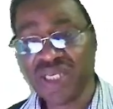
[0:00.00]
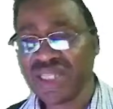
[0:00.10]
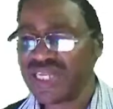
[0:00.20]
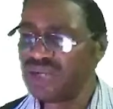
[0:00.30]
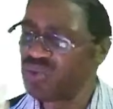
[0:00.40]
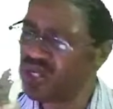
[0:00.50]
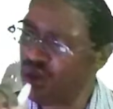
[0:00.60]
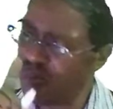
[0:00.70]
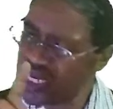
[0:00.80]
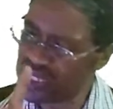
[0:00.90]
Then we
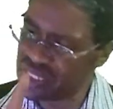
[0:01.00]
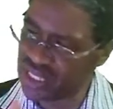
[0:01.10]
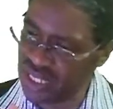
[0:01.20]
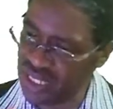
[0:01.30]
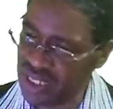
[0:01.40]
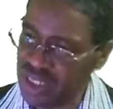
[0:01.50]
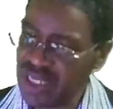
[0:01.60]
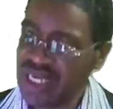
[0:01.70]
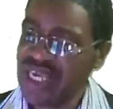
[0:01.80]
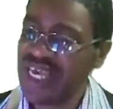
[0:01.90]
normally say,
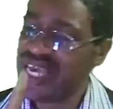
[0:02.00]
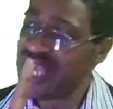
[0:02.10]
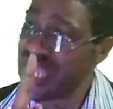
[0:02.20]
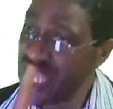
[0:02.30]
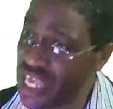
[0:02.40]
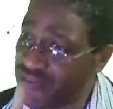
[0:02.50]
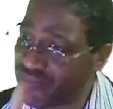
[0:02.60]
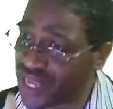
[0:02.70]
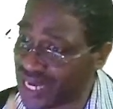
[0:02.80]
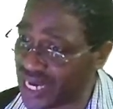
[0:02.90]
if
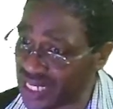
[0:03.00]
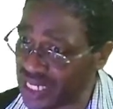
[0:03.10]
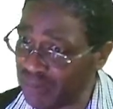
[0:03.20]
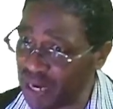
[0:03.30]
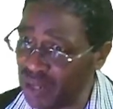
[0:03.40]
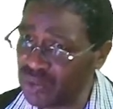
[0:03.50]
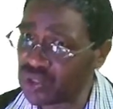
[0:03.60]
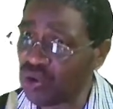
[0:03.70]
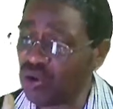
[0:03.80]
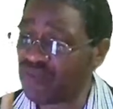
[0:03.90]
the carrying amount
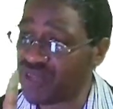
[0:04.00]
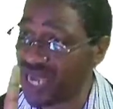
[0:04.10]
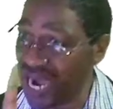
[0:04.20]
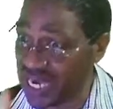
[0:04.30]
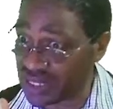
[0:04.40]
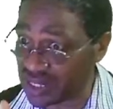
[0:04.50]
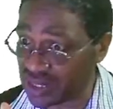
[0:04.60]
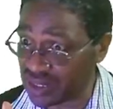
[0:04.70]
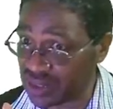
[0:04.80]
of the asset